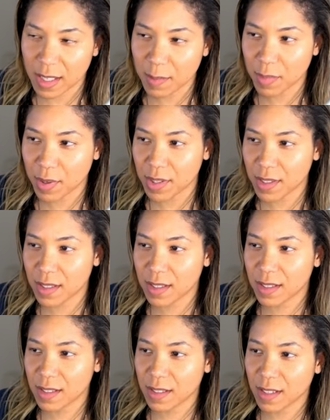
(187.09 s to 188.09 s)
input,
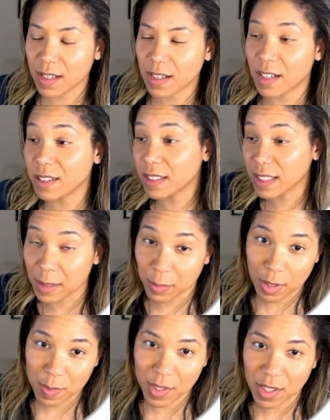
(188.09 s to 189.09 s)
on the
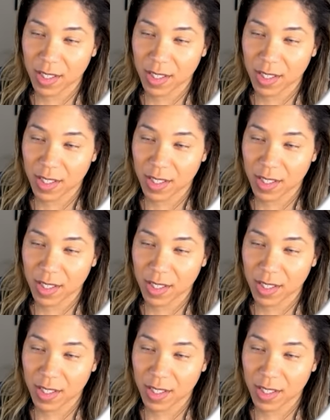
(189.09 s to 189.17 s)
label,